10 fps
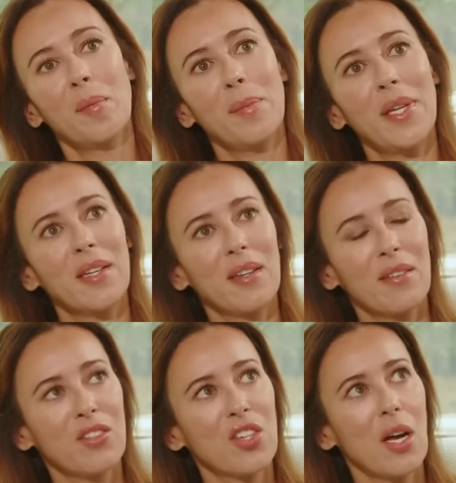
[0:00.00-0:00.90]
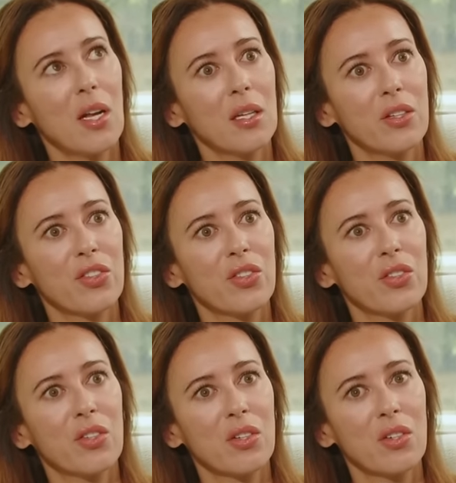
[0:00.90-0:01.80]
Biggest
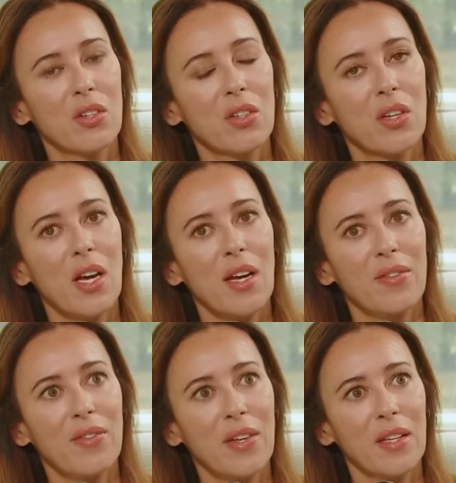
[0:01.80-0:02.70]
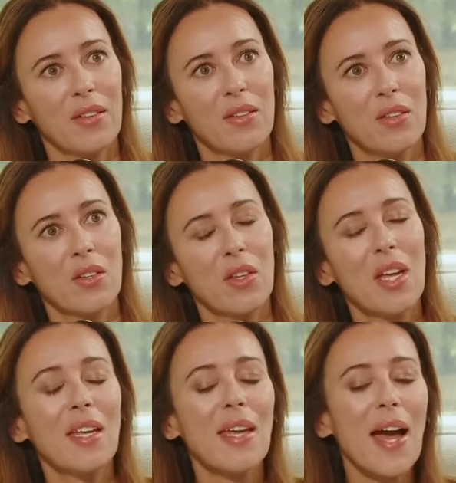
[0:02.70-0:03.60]
challenge I faced.
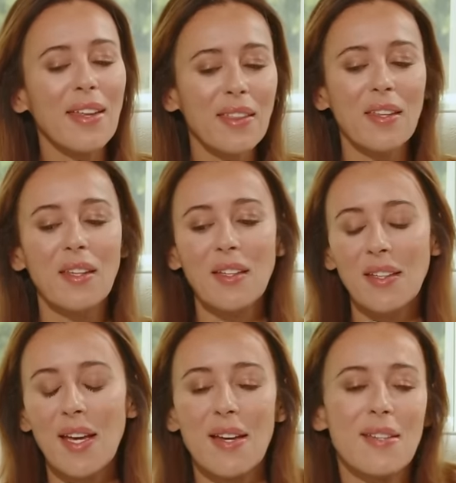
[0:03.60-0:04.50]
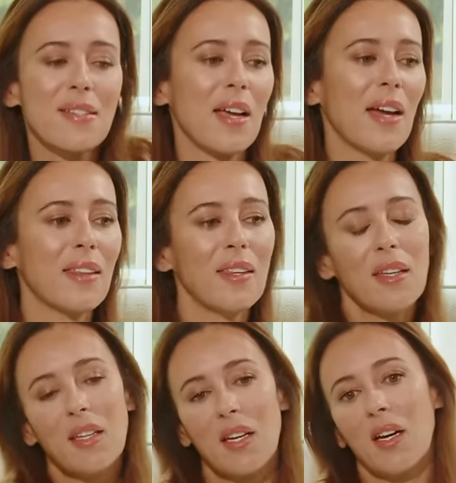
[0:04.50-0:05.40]
I think
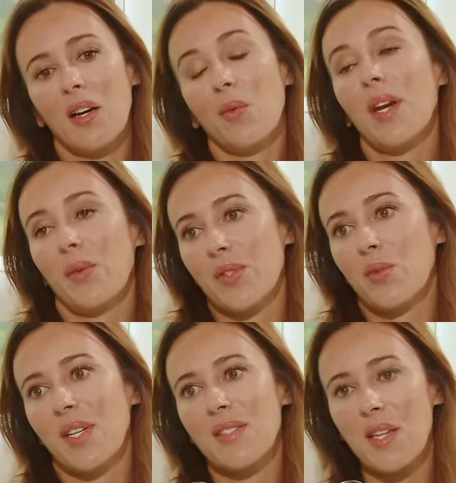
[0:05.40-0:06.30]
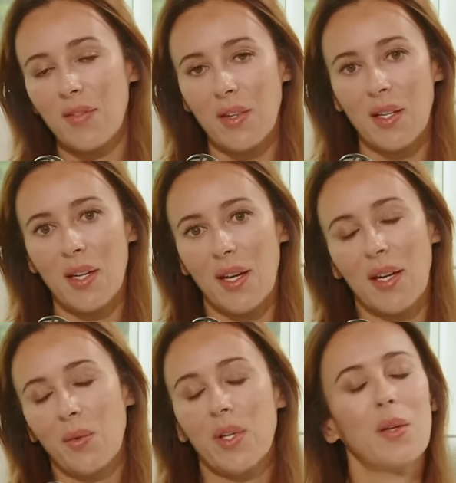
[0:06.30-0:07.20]
when I was 27 and
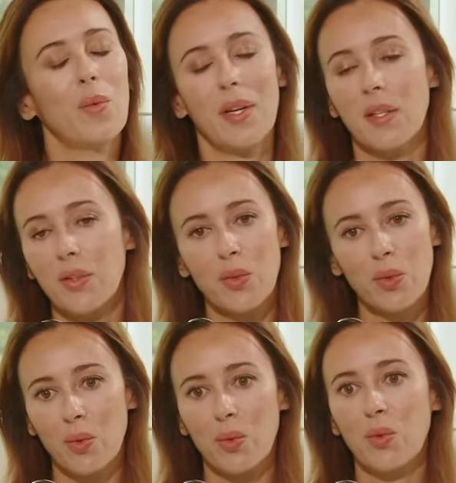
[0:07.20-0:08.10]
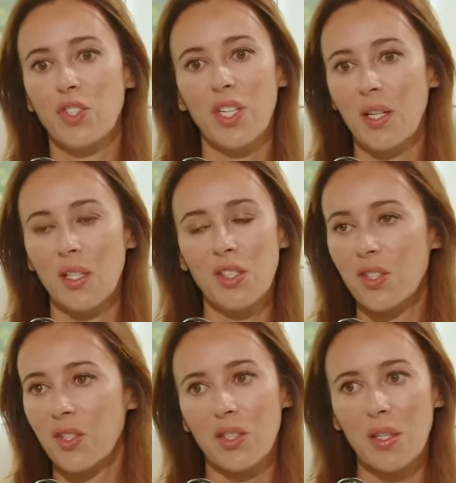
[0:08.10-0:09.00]
I really wanted to
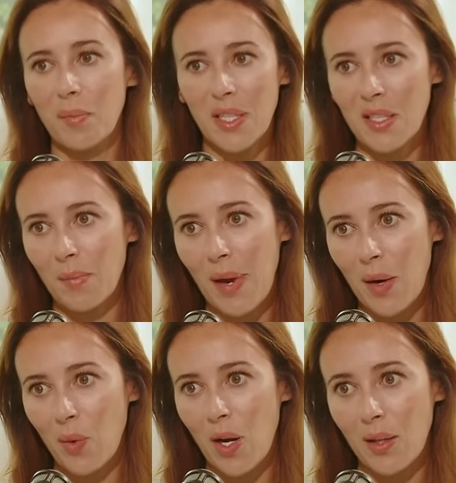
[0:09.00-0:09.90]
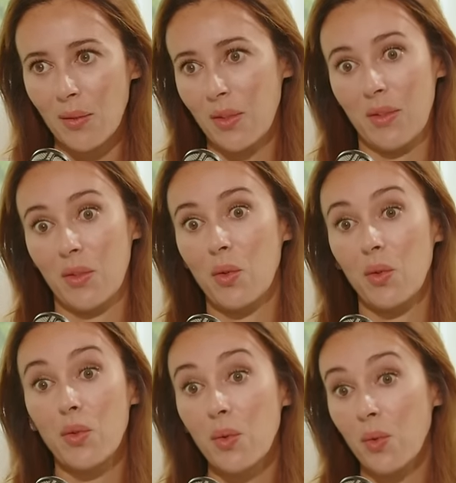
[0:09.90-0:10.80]
change completely my ride, go
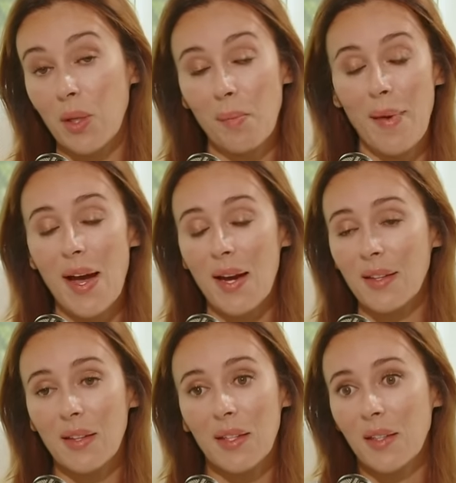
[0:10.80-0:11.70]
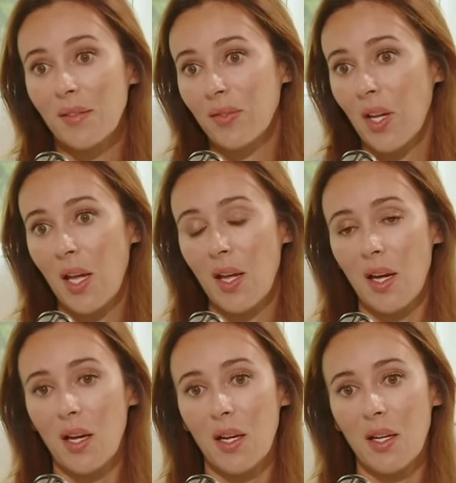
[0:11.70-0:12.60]
to impact, live
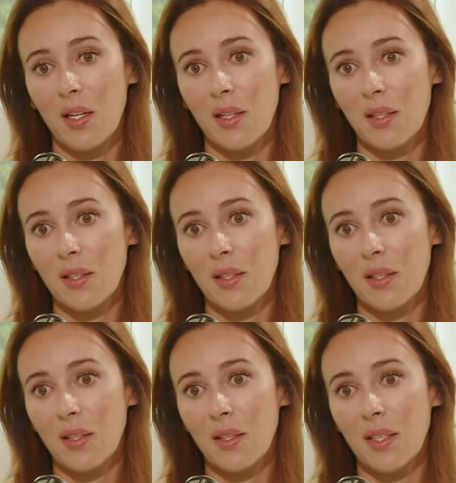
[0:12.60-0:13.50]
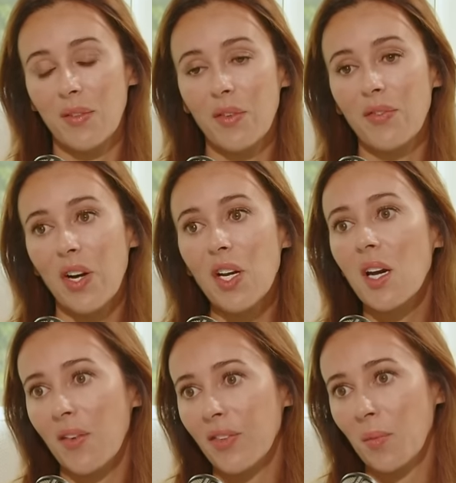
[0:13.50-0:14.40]
a very
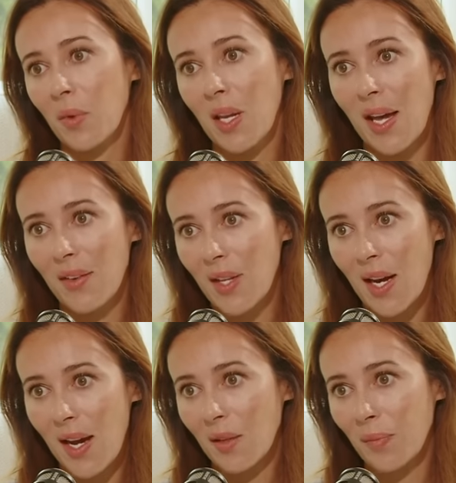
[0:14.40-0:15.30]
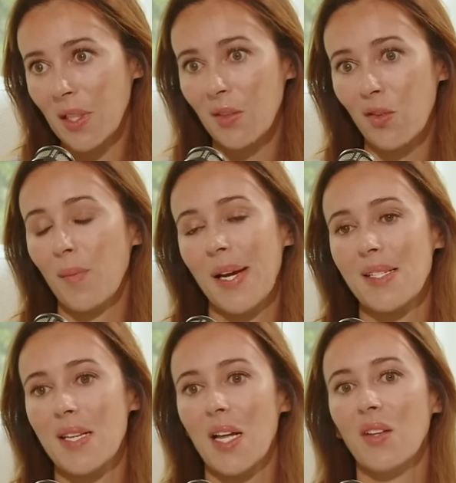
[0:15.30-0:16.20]
comfortable life that I had built for
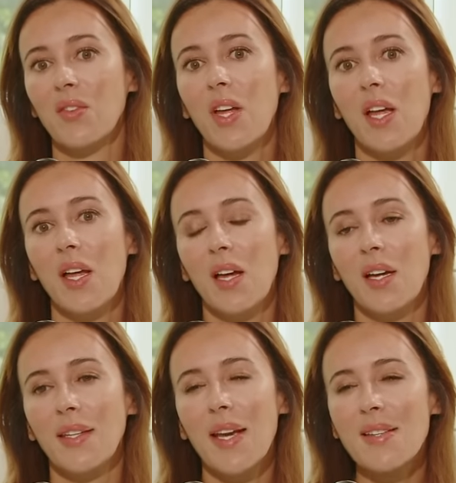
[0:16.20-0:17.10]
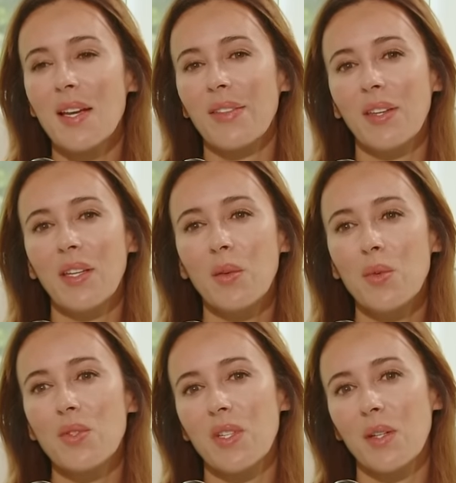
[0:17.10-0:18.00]
myself. Yes, I think it
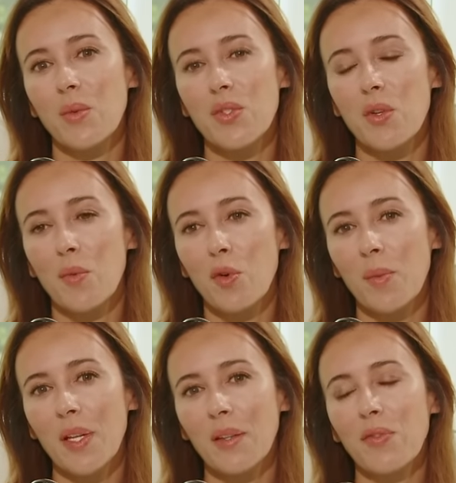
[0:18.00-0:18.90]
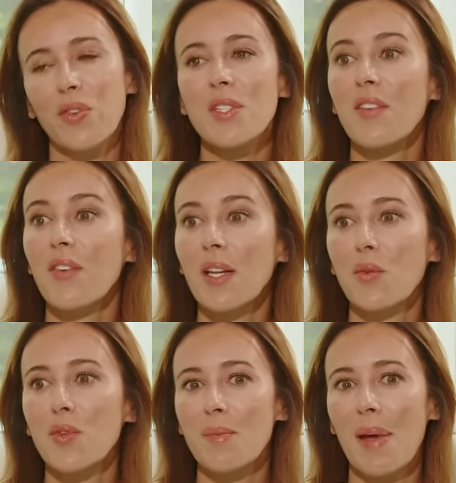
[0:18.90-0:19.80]
was the moment. First of all, it
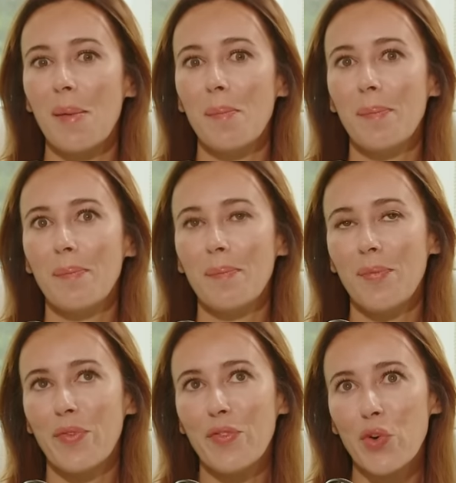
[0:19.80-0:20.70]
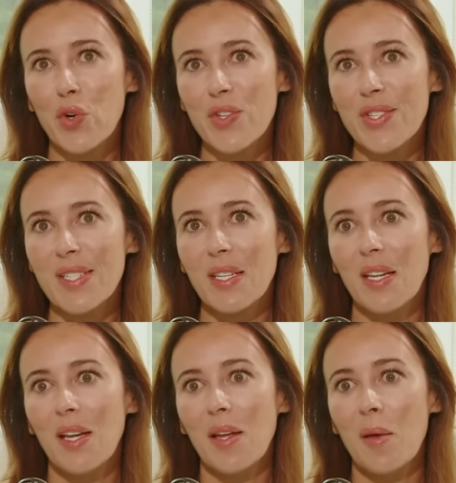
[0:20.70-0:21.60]
was my first
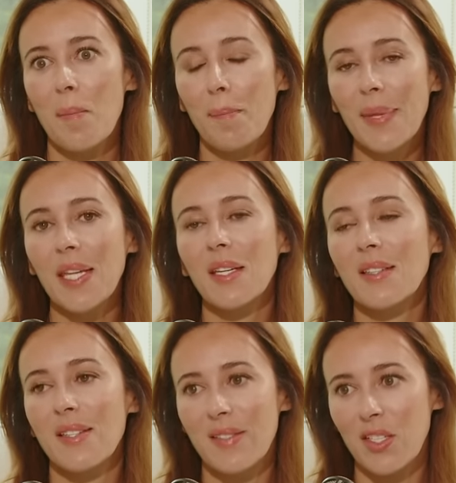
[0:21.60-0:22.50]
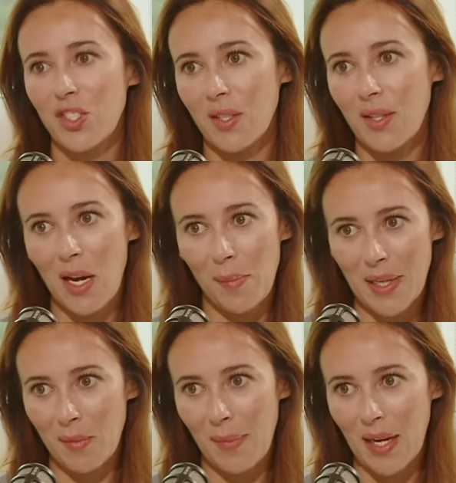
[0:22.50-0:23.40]
big decision that I
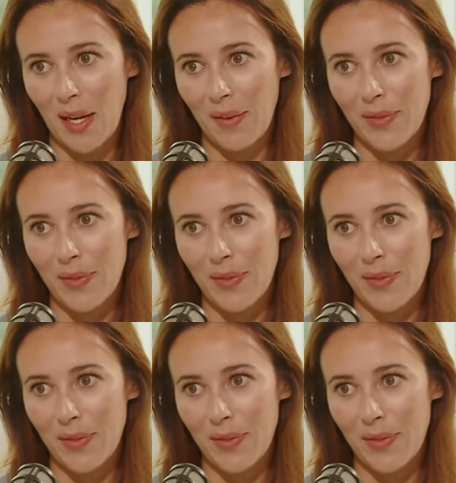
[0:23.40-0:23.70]
made in my life.